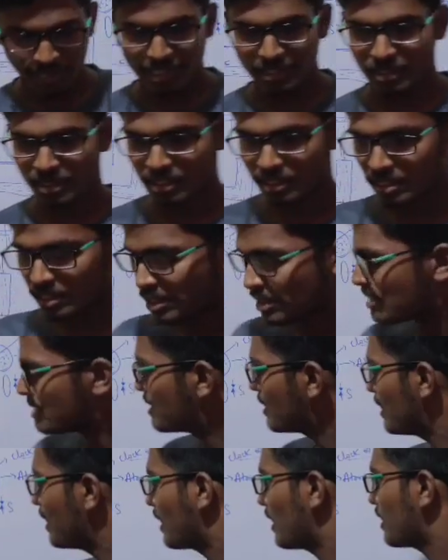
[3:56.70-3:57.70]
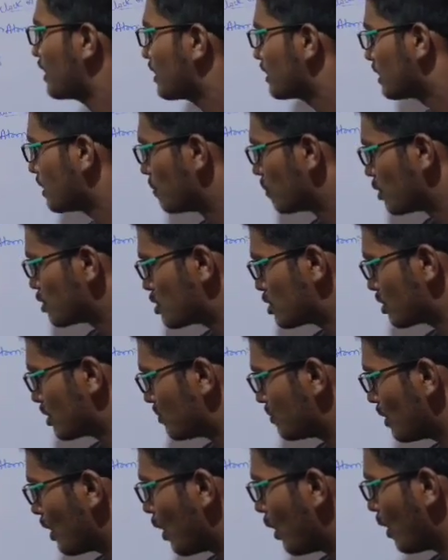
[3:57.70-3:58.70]
by seeing the motion
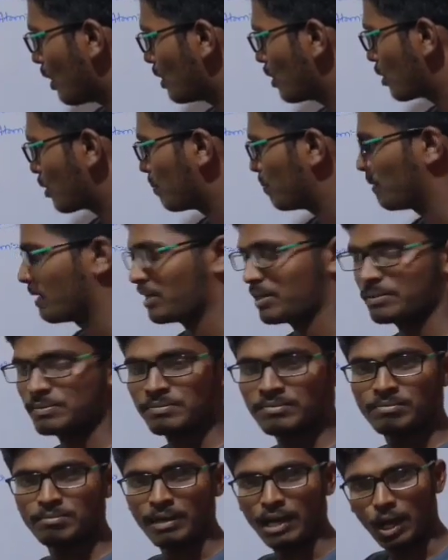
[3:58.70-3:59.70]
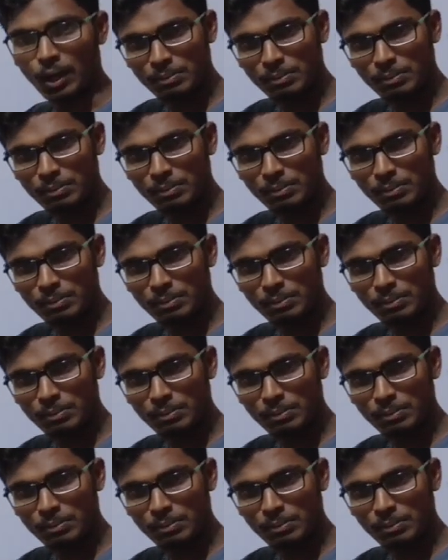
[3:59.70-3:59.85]
of the oil droplet. By